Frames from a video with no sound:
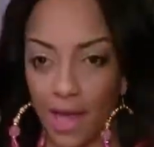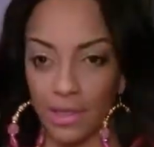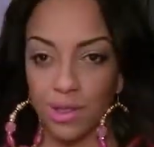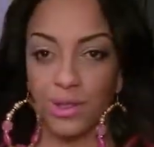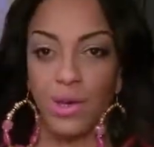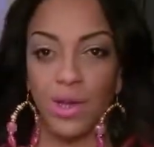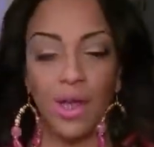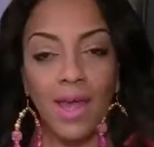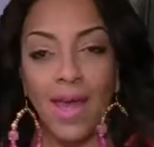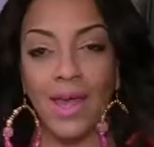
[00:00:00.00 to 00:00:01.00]
not short,
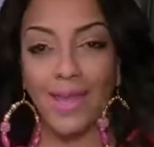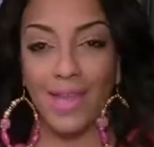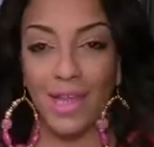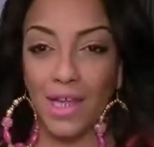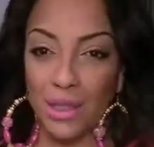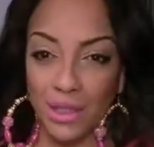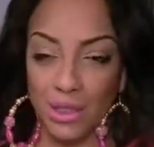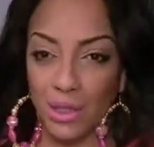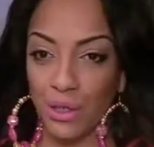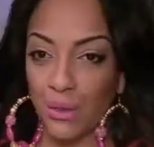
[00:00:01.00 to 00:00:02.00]
and I think it
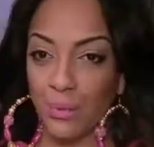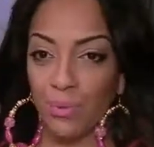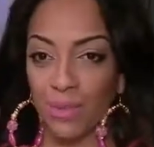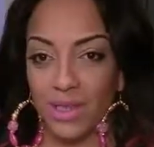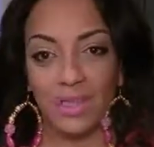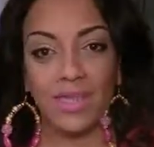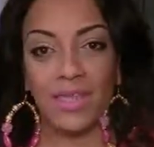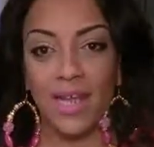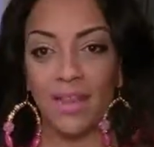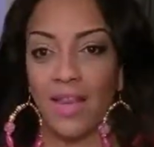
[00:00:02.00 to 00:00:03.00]
looks cute with this
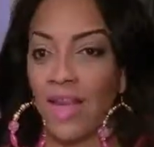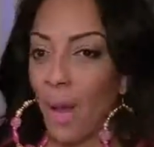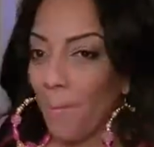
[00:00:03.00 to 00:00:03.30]
length.